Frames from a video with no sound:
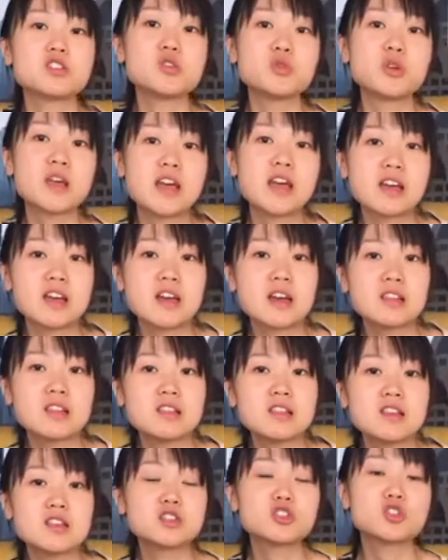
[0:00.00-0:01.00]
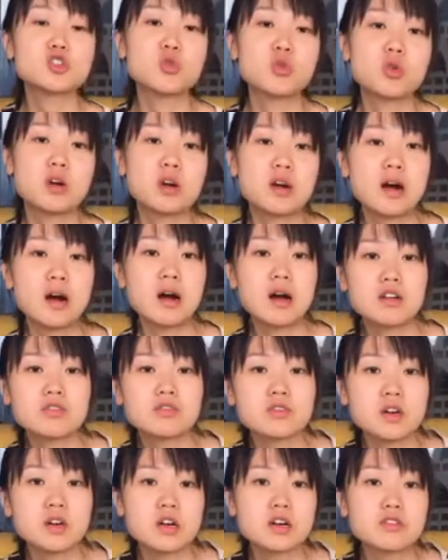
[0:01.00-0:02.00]
you can lead score off
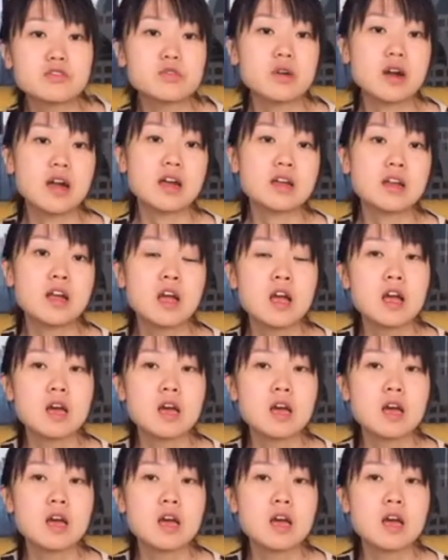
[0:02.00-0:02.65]
of, right?